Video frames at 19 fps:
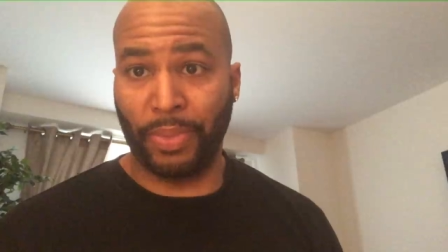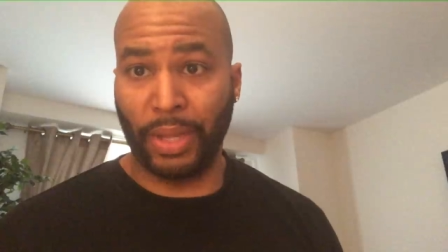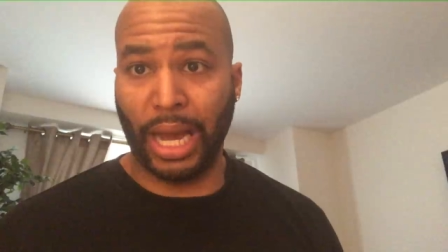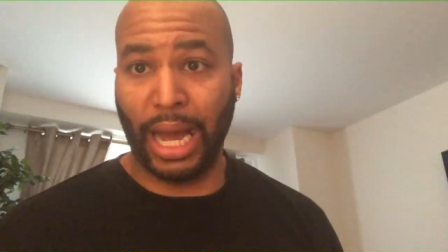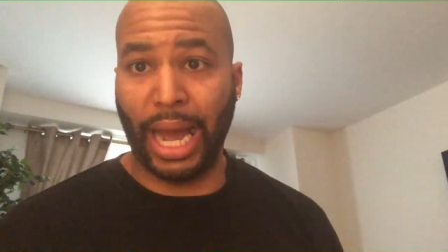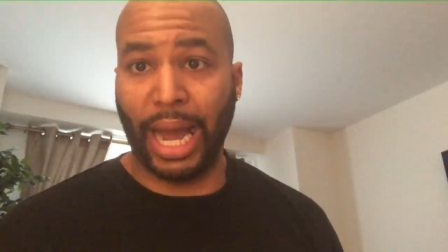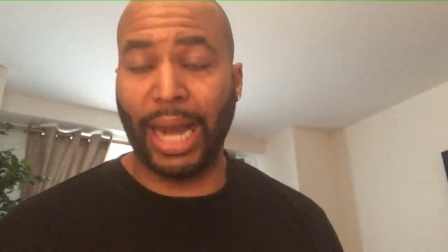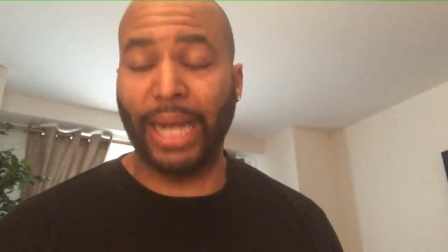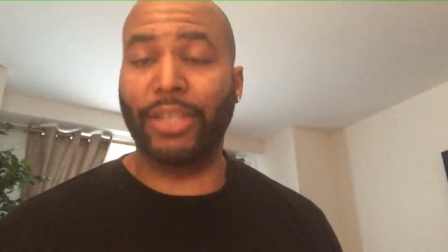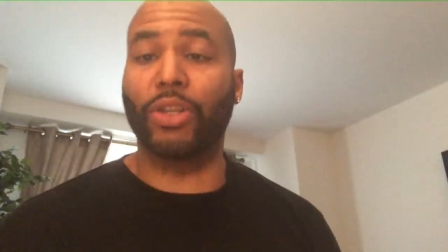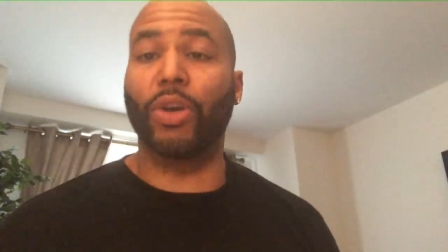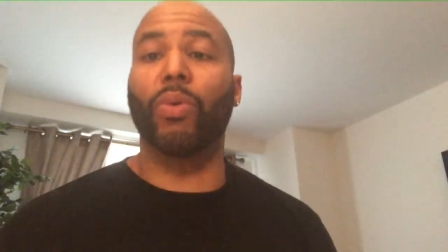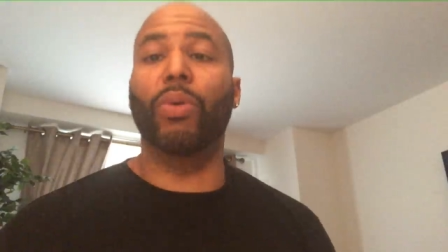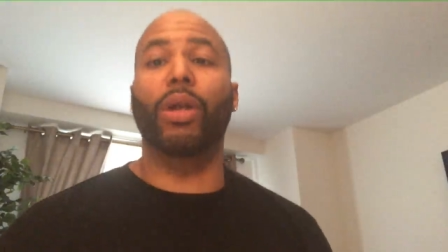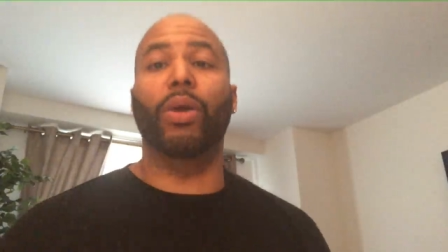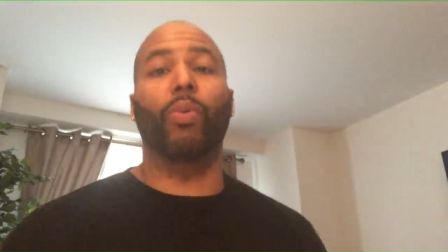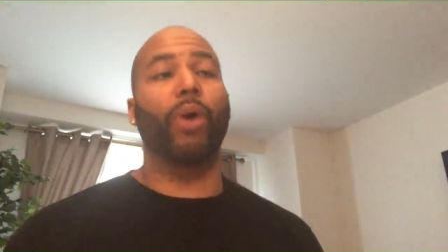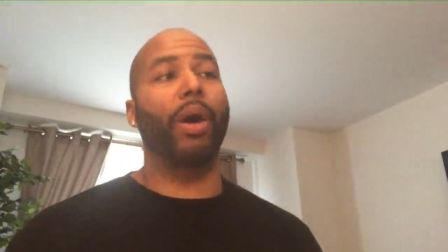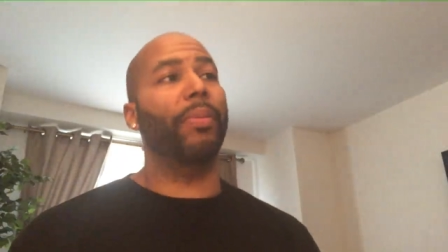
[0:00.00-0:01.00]
All right. So
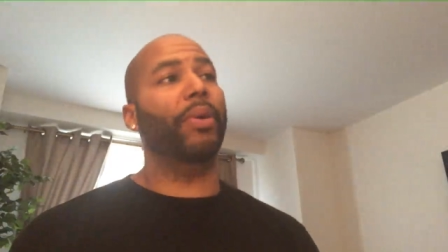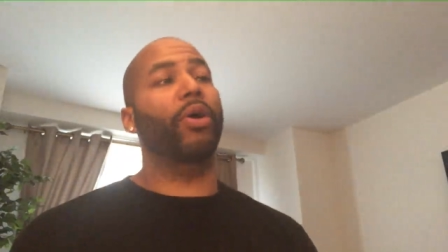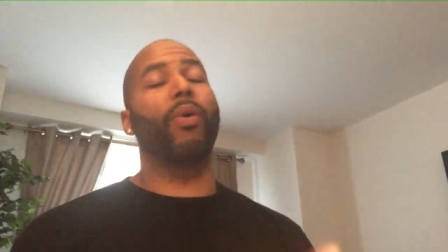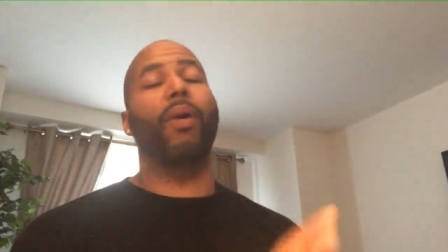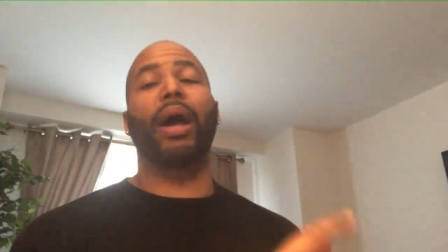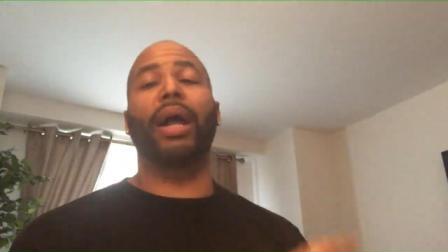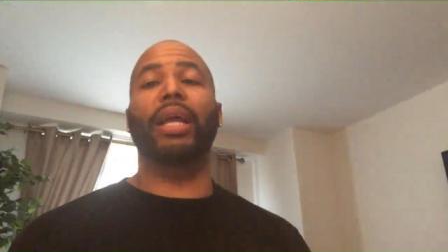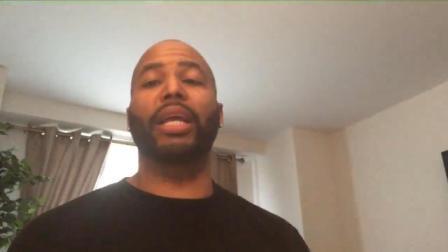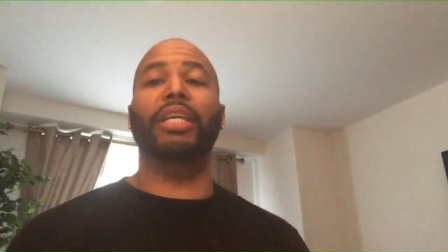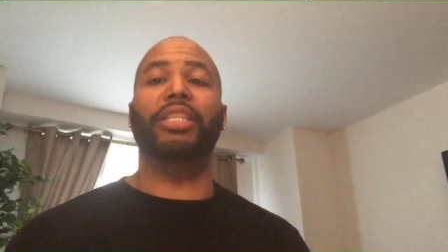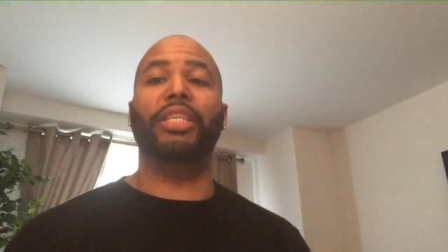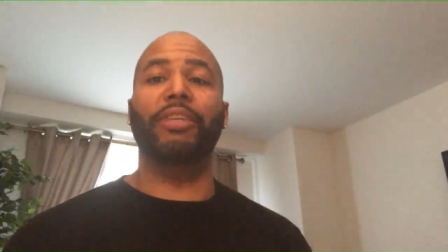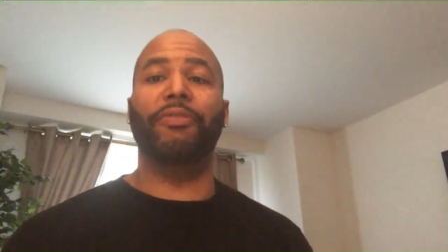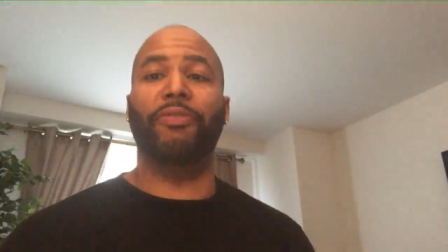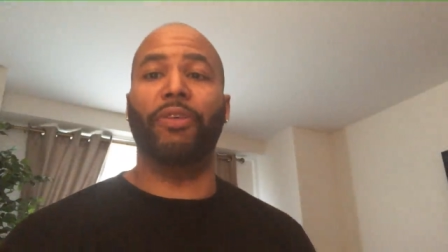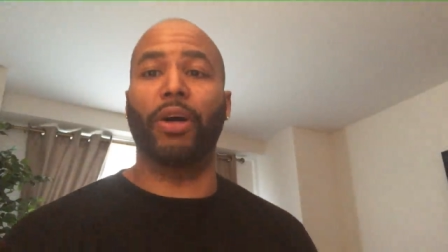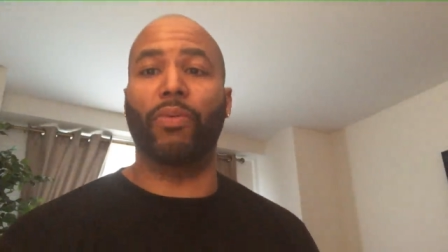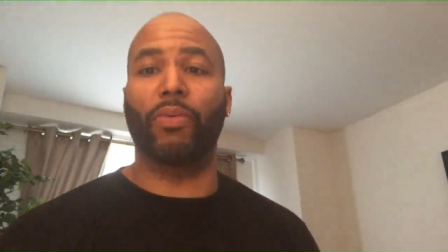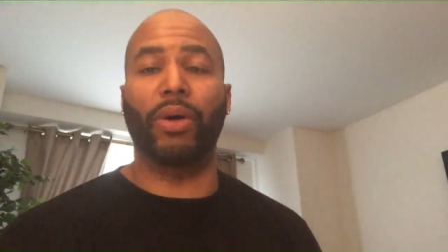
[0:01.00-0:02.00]
when a woman go out here and she
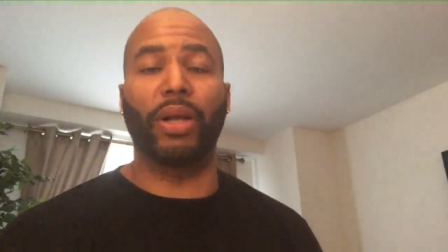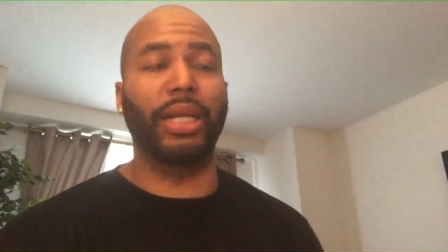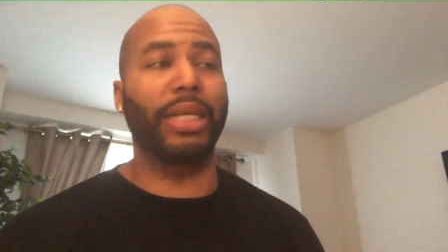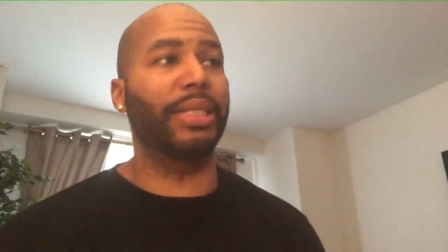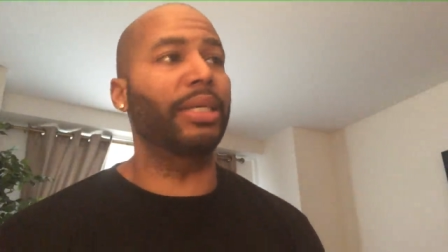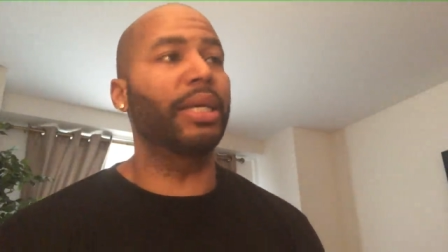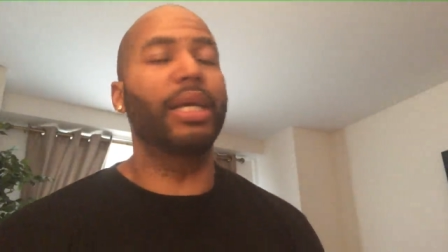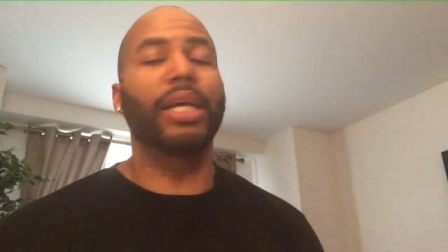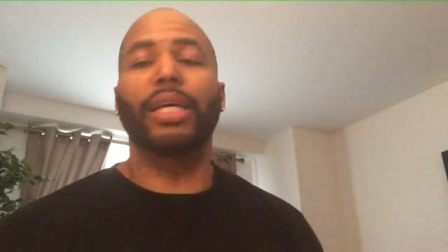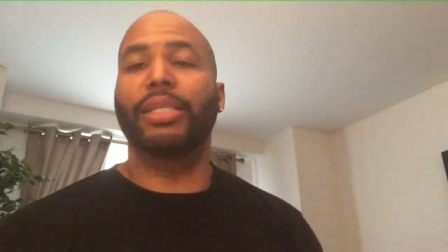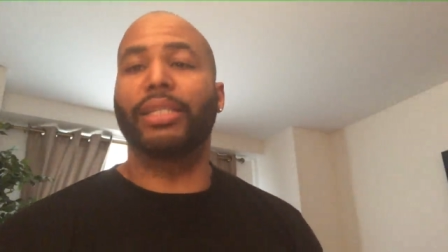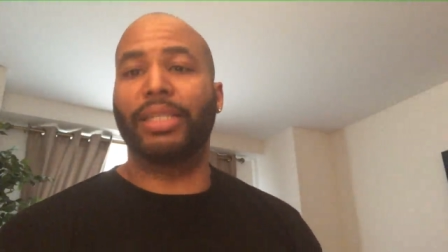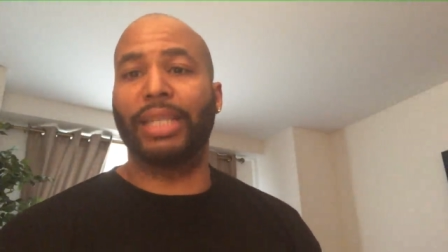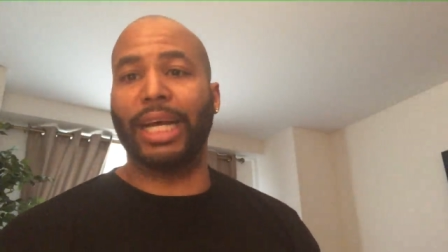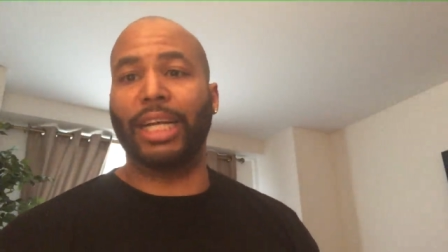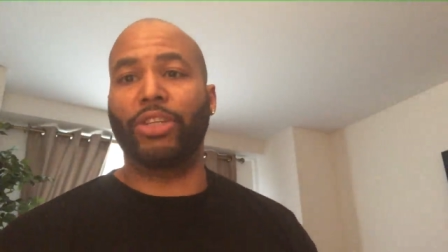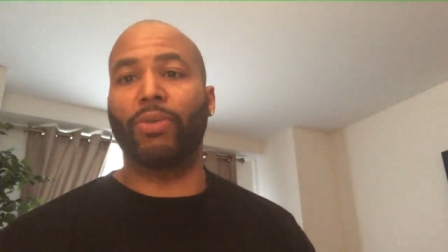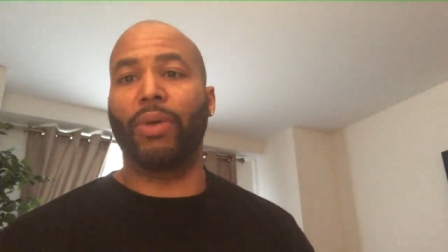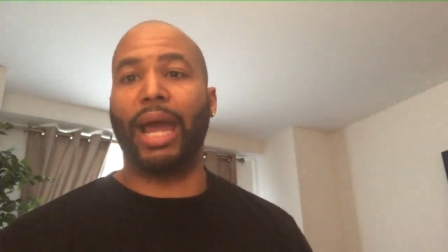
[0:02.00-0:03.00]
fuck one of these
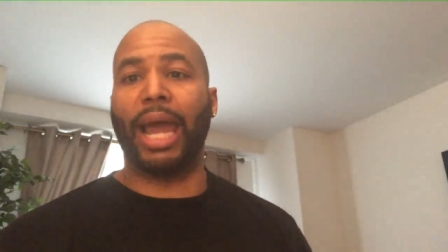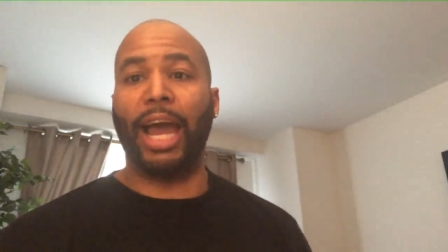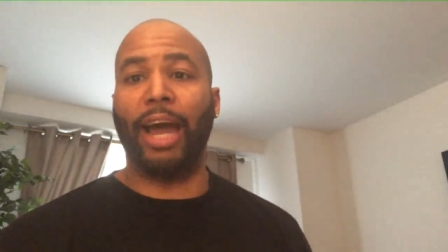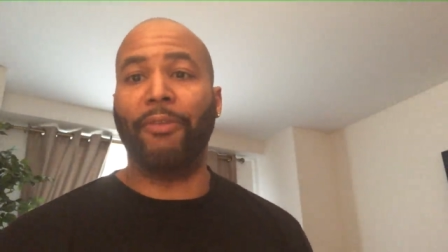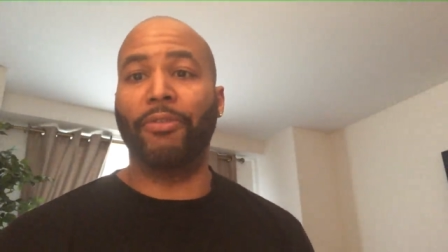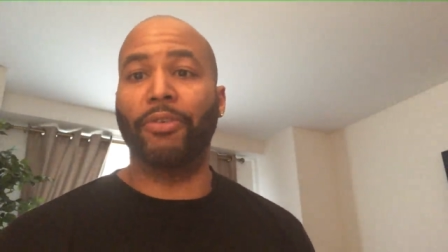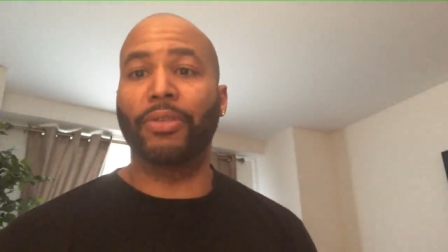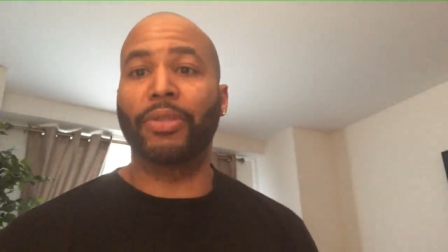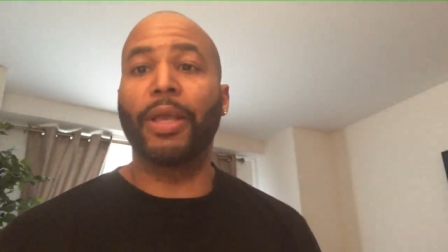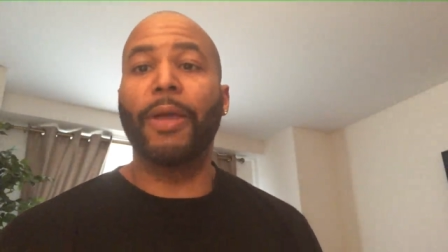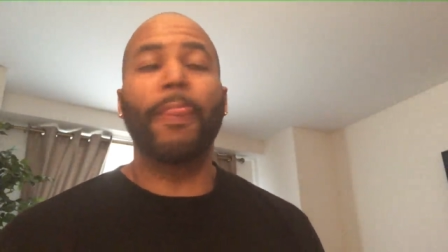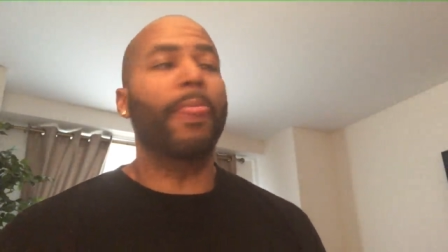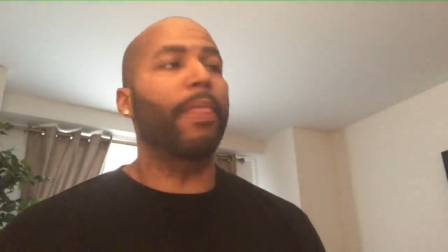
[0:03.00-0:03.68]
sexual alphas,